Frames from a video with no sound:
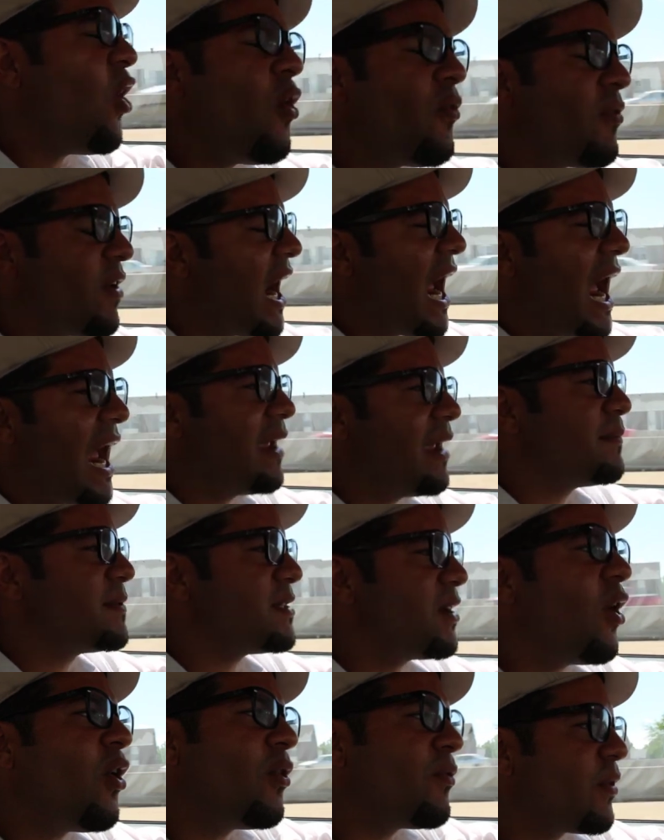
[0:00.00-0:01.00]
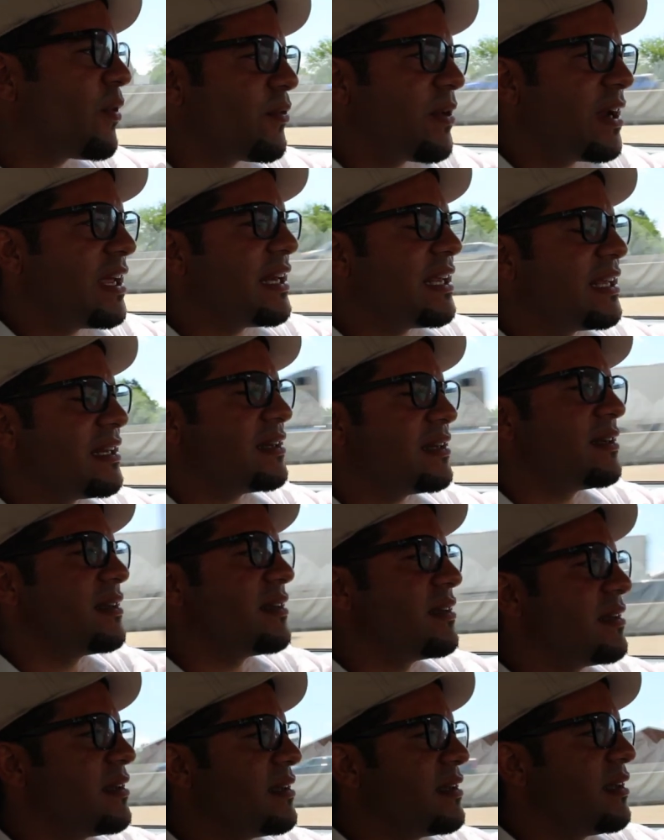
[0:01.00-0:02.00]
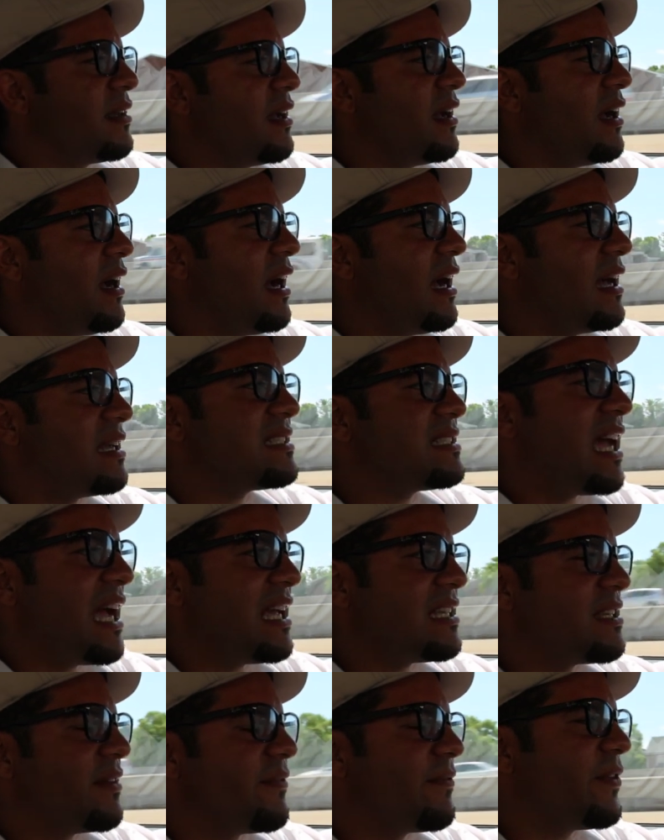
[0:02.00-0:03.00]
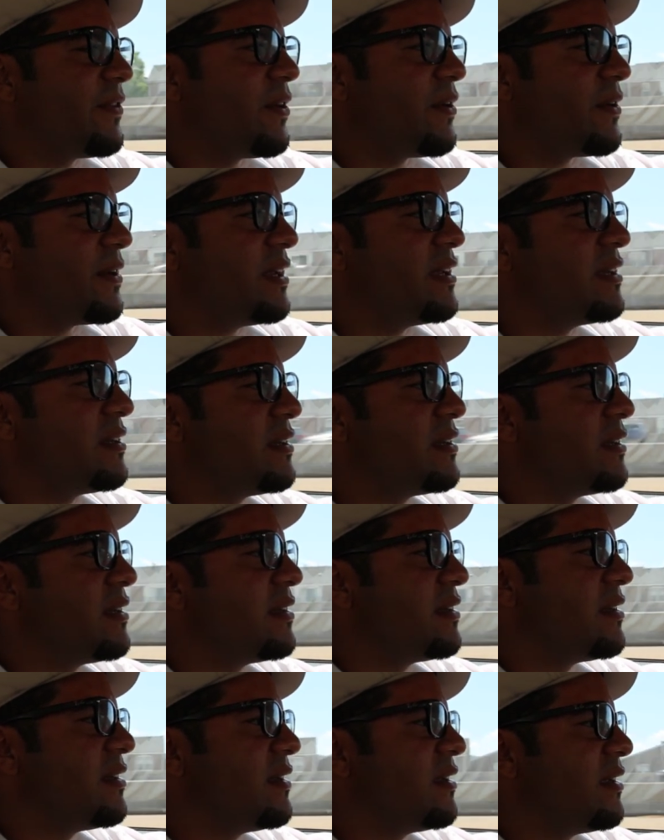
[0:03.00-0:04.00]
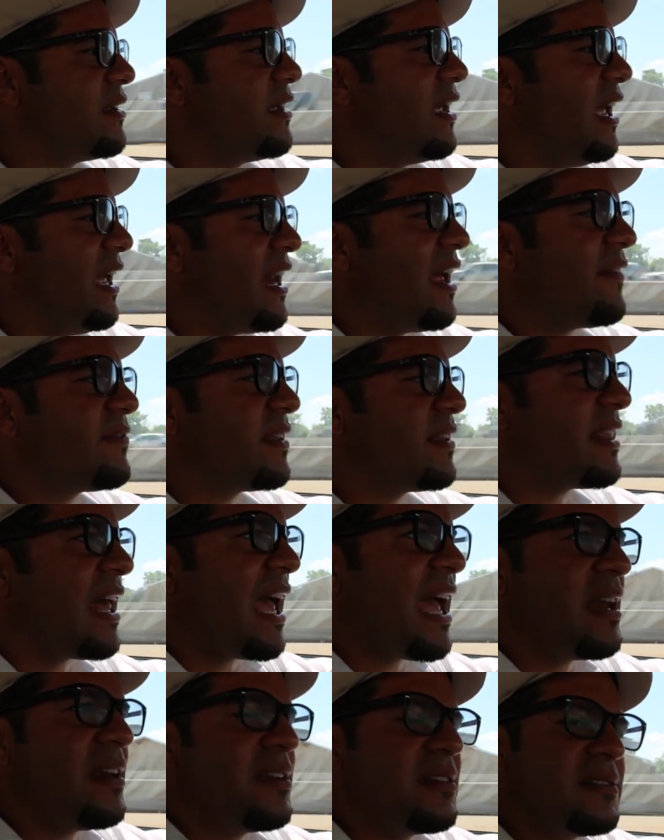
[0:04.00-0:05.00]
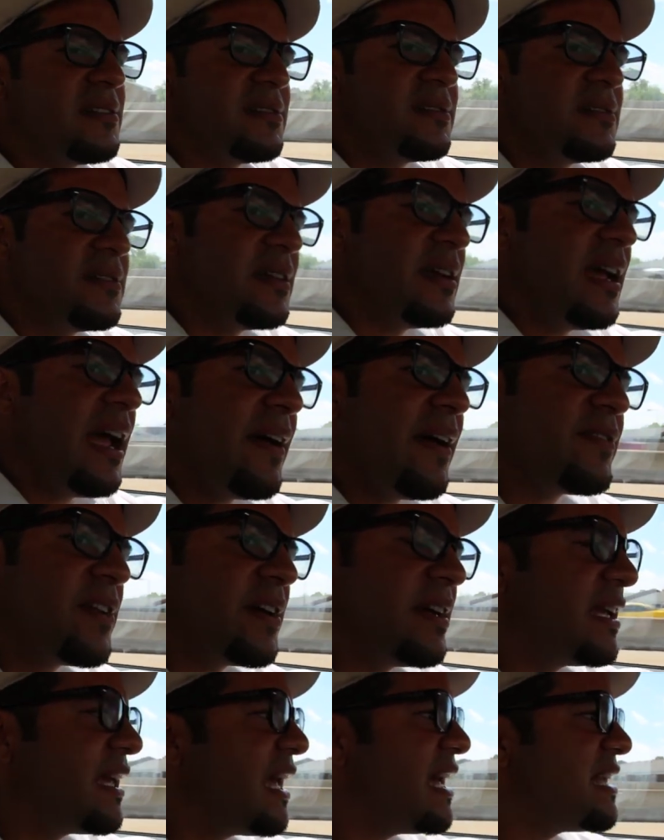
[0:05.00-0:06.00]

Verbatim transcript: overhyped, overrated uh, Tyson Fury and after that, after he